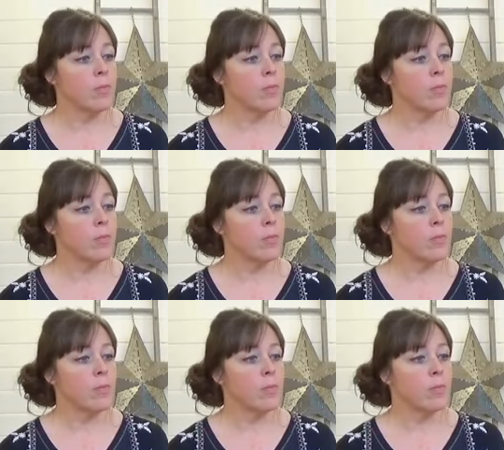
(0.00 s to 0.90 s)

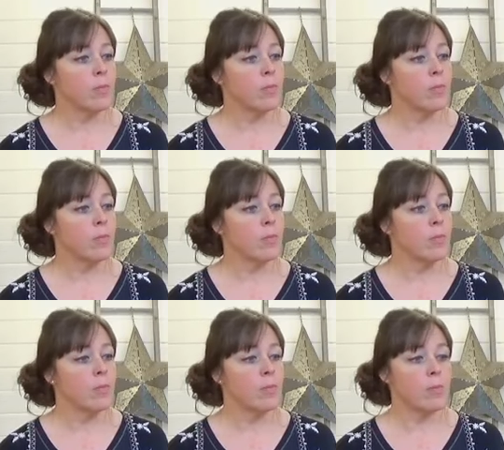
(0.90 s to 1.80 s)

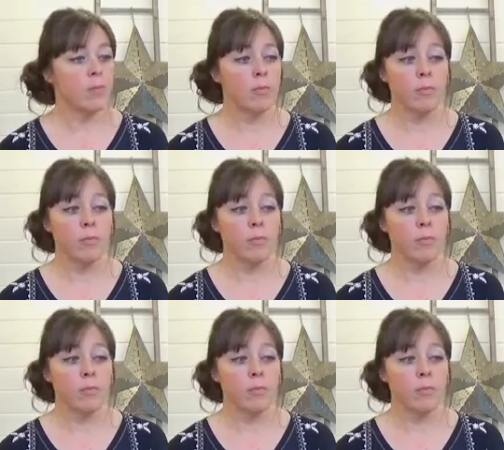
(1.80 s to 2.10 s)
[no speech]